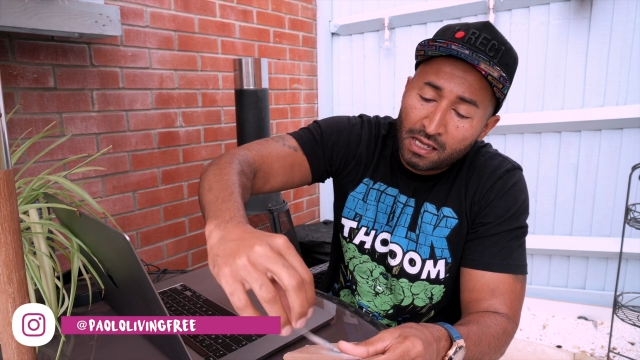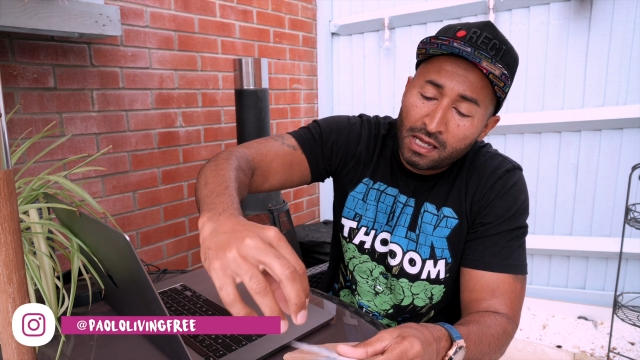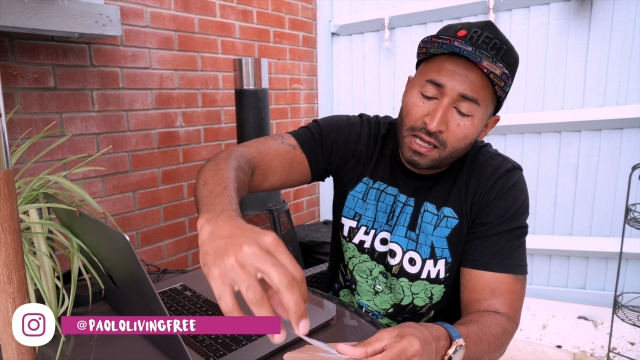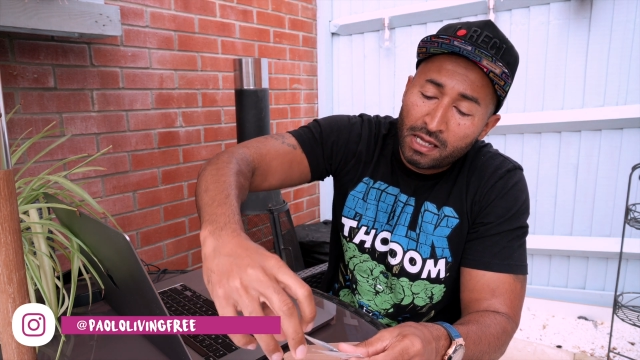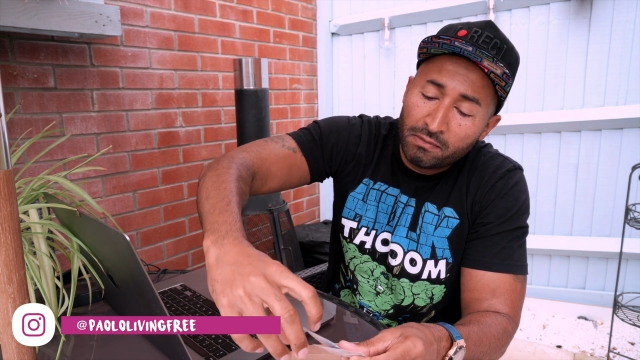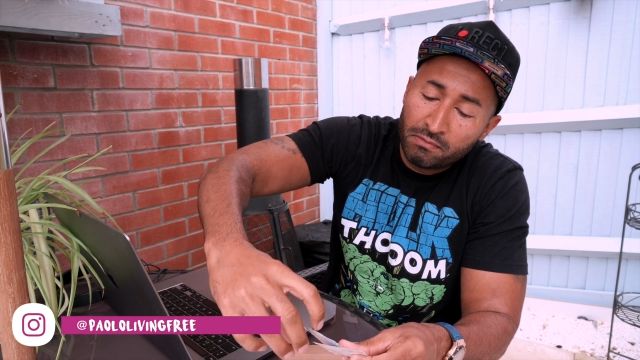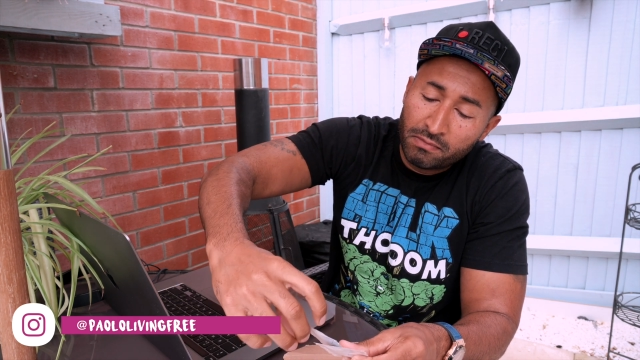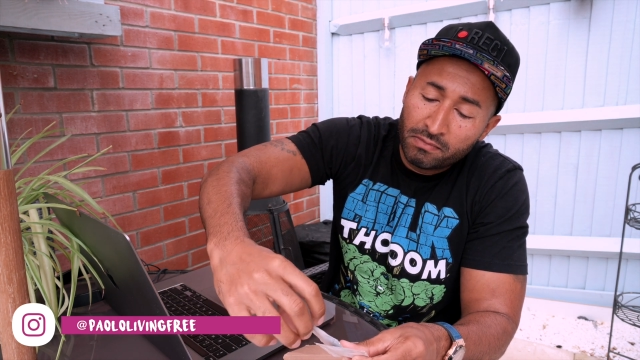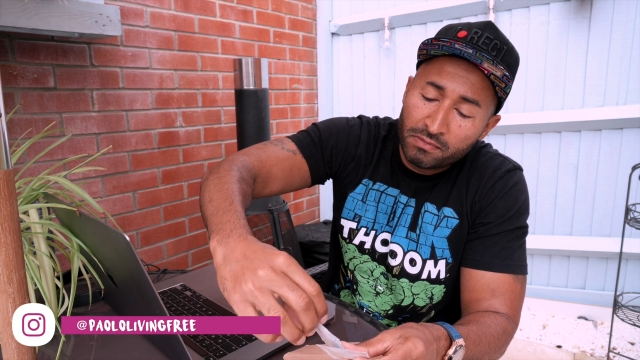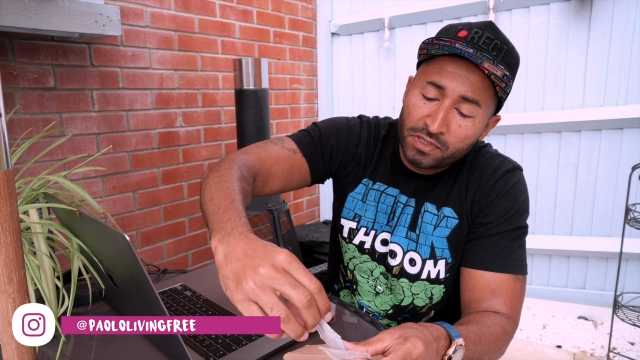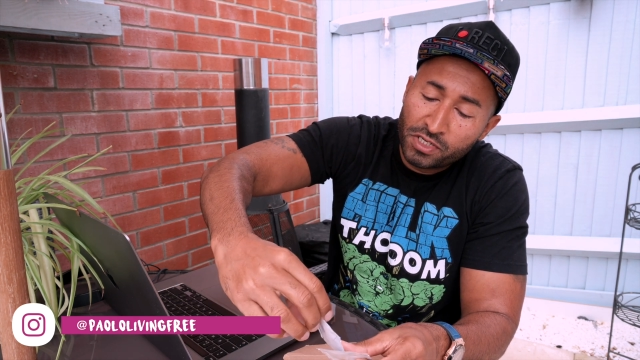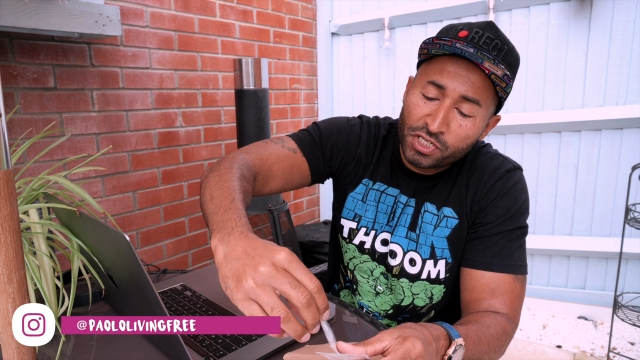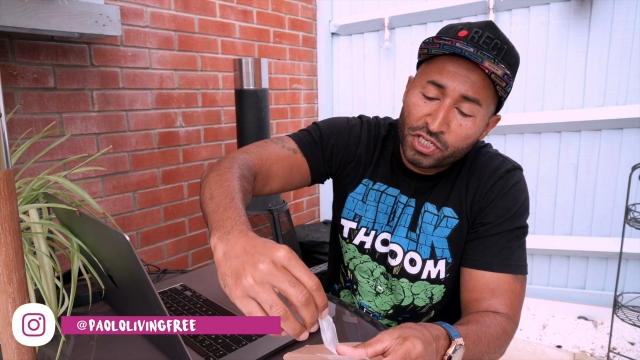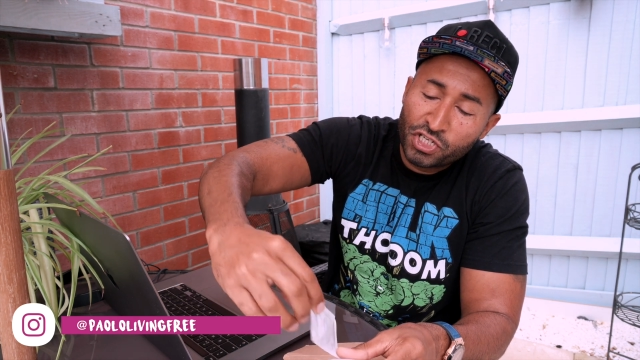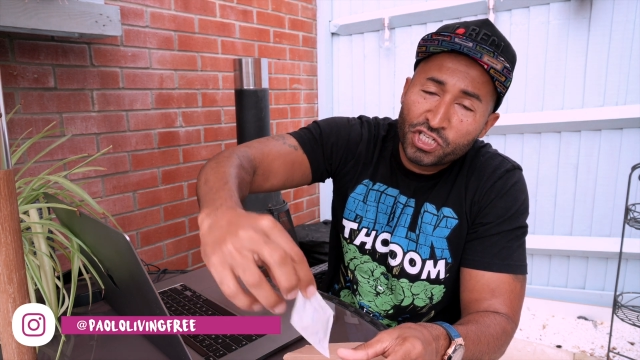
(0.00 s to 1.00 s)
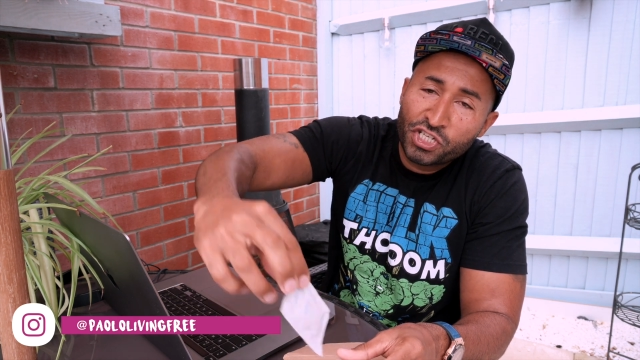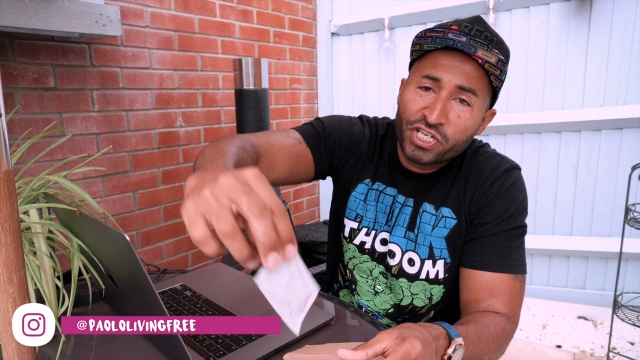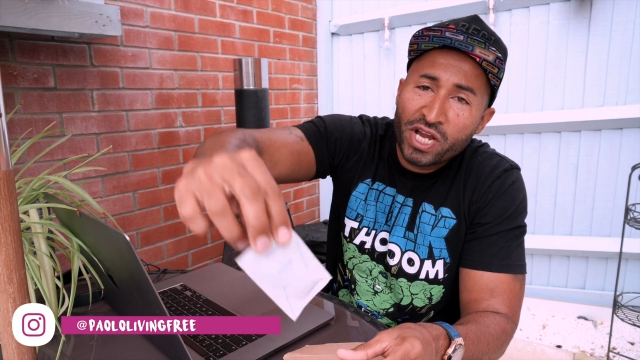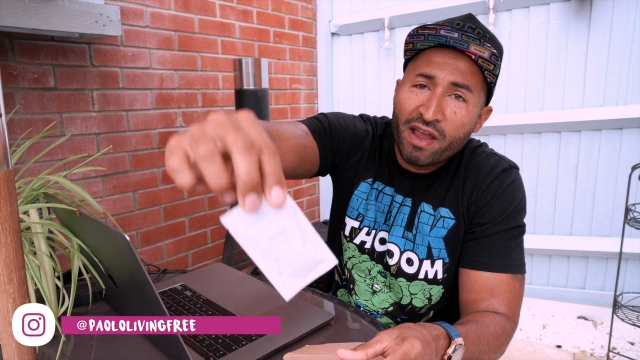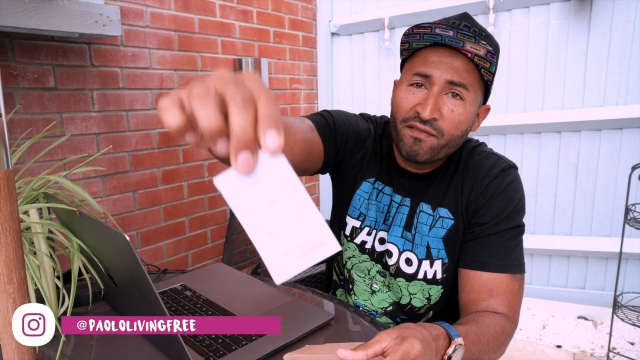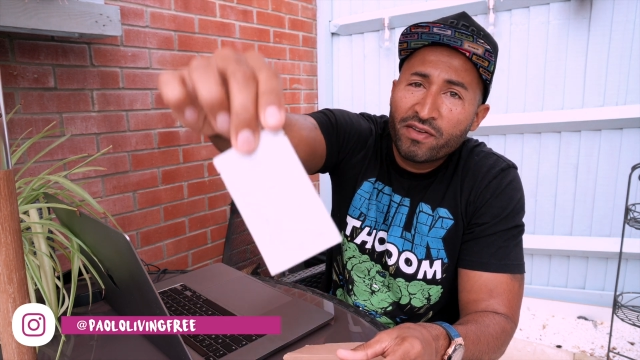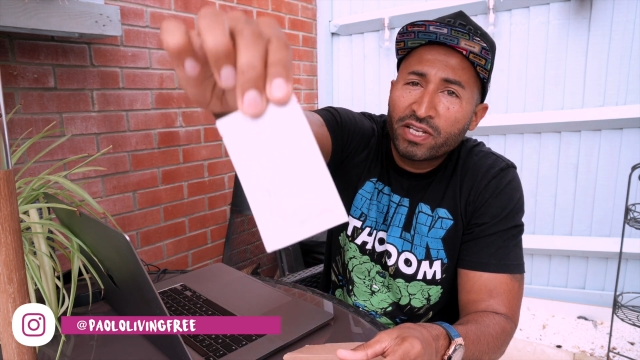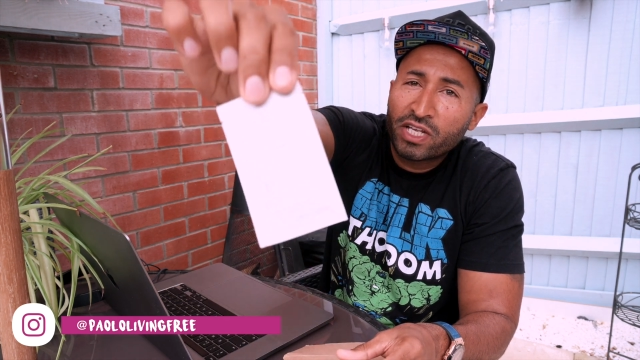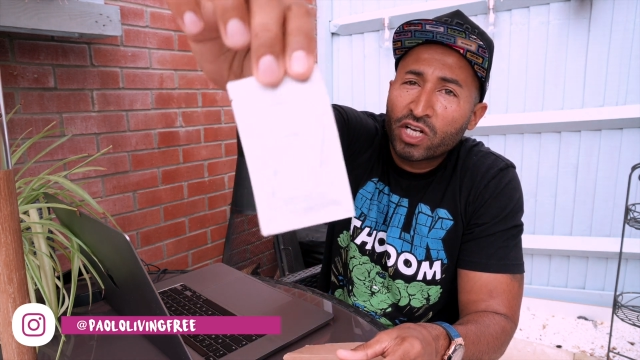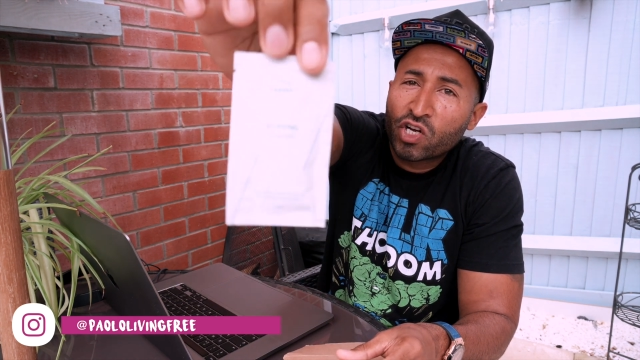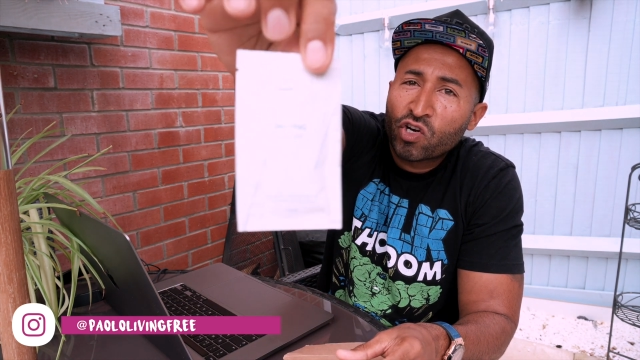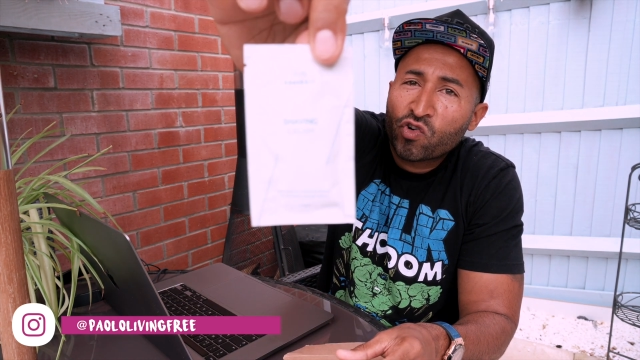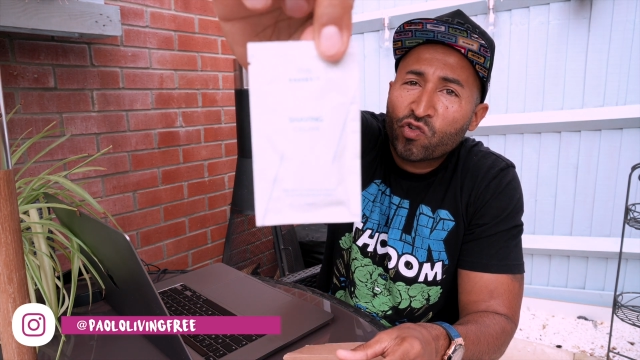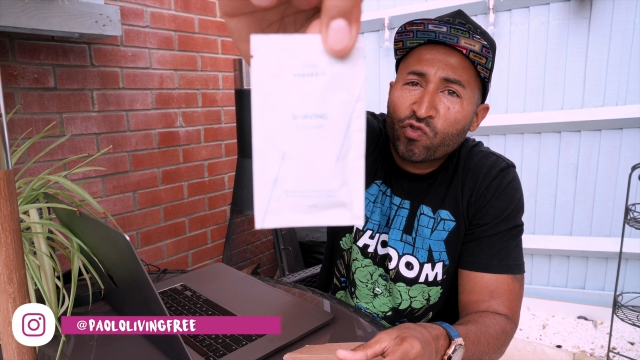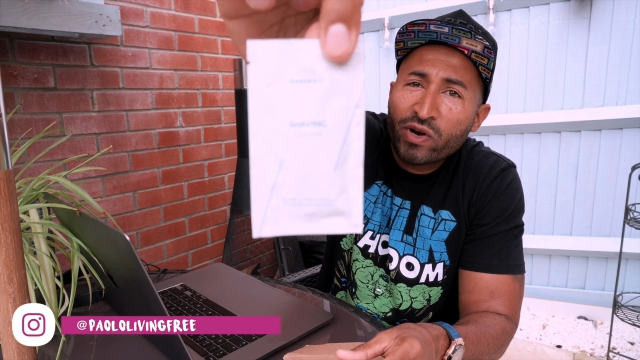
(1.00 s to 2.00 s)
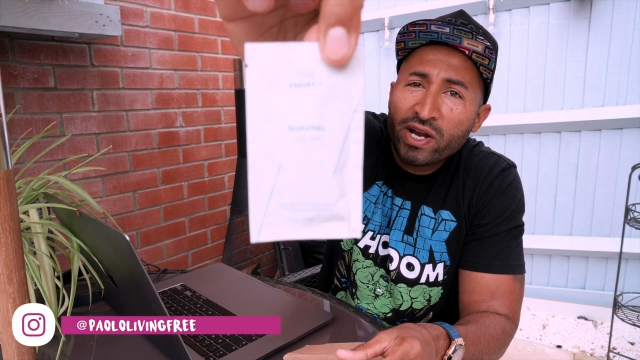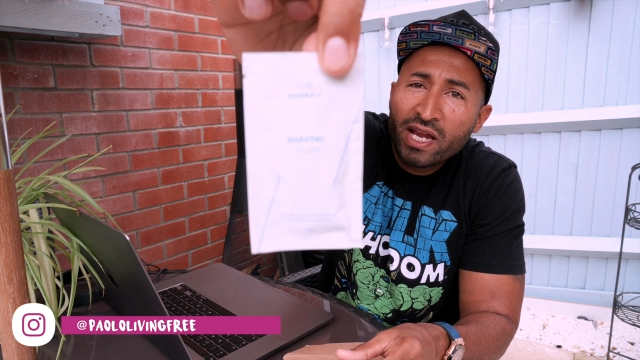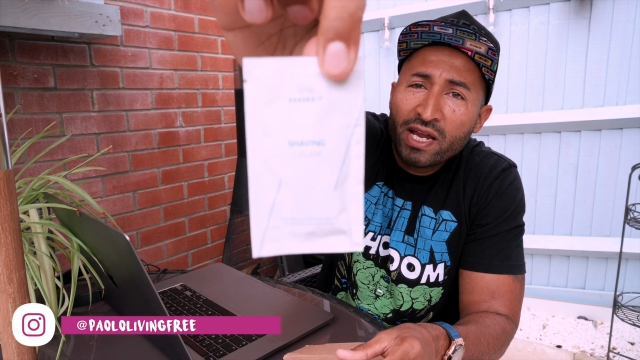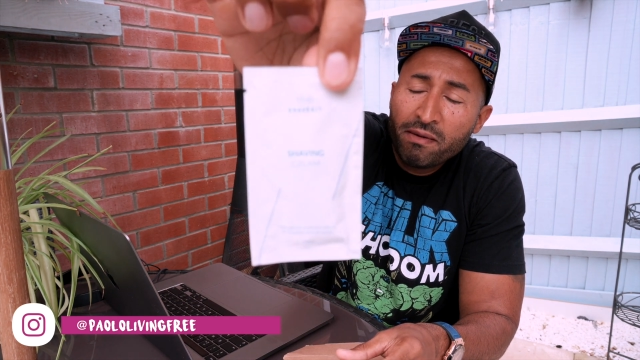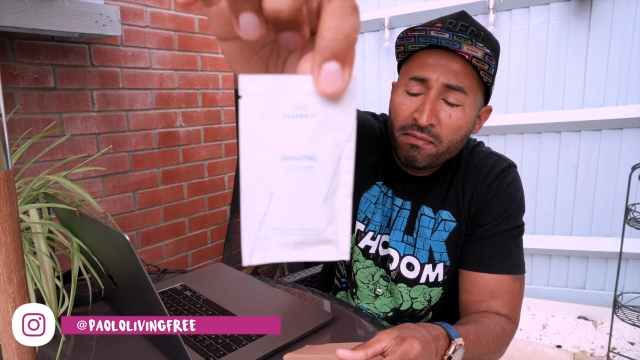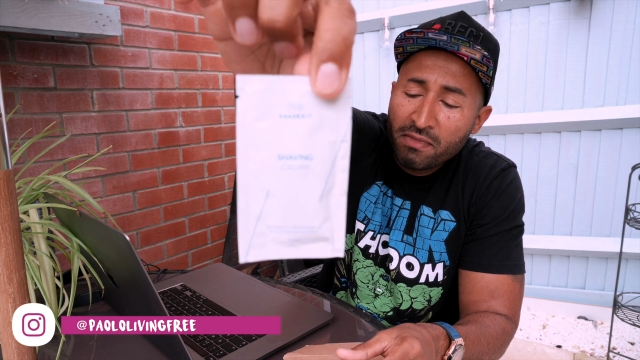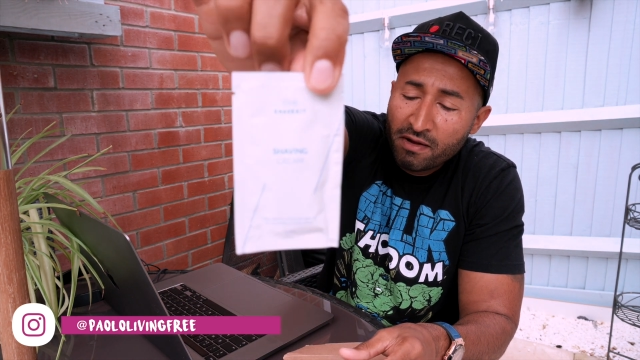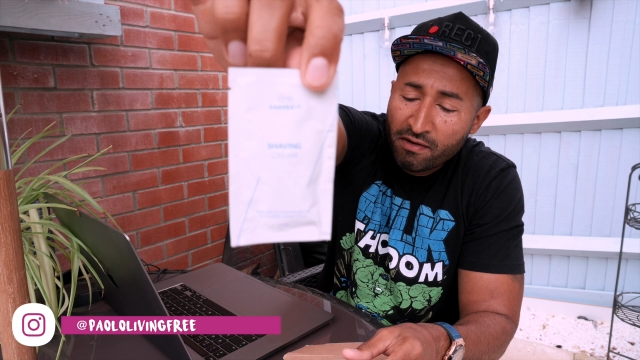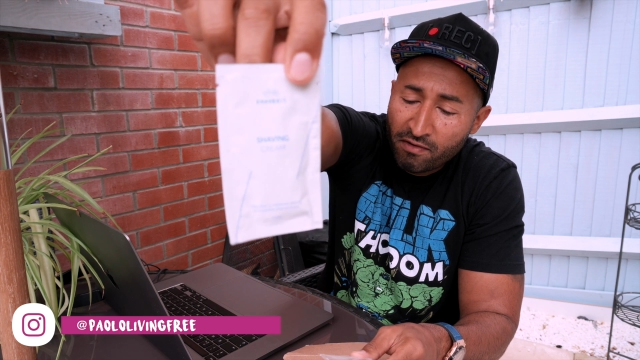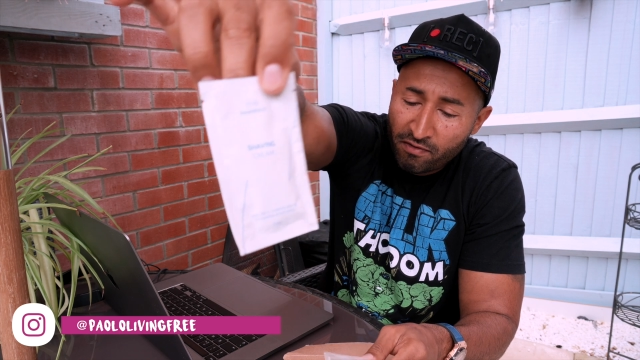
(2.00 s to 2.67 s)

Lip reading: and shaving cream